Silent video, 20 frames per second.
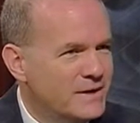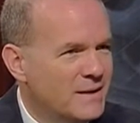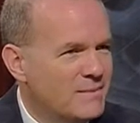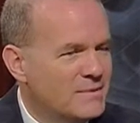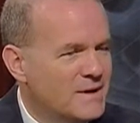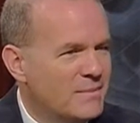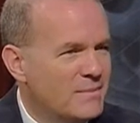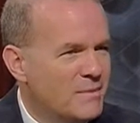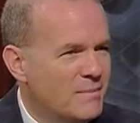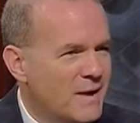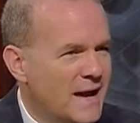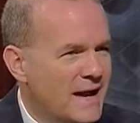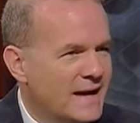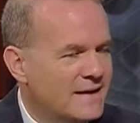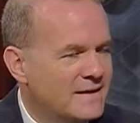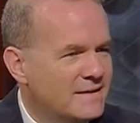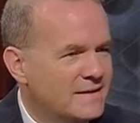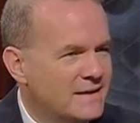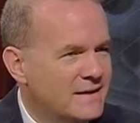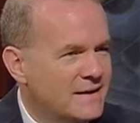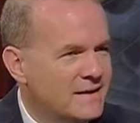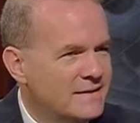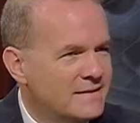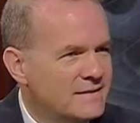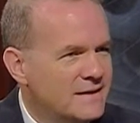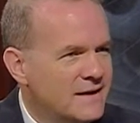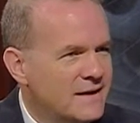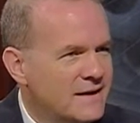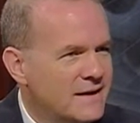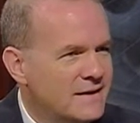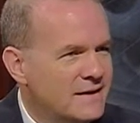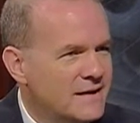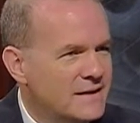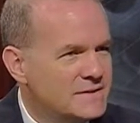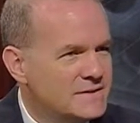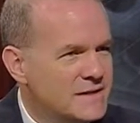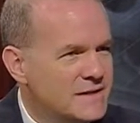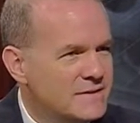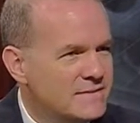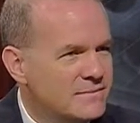I'm coming back
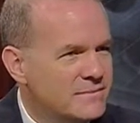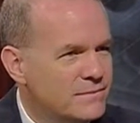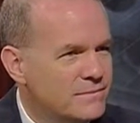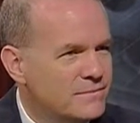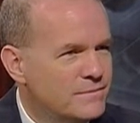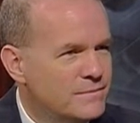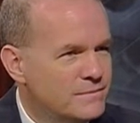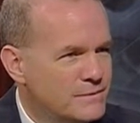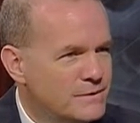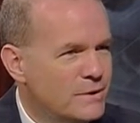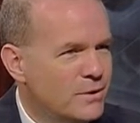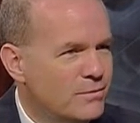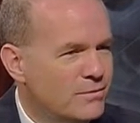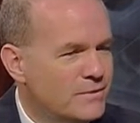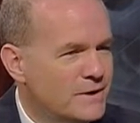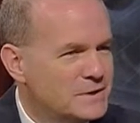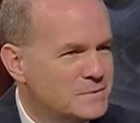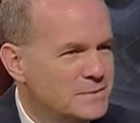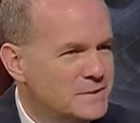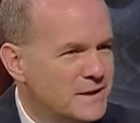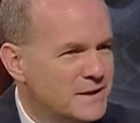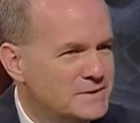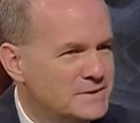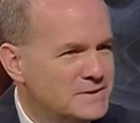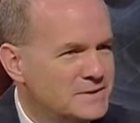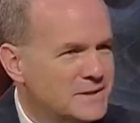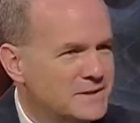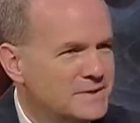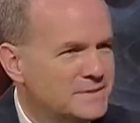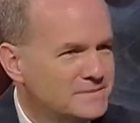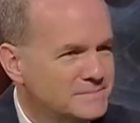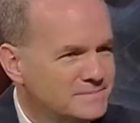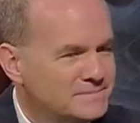as a freshman legislator.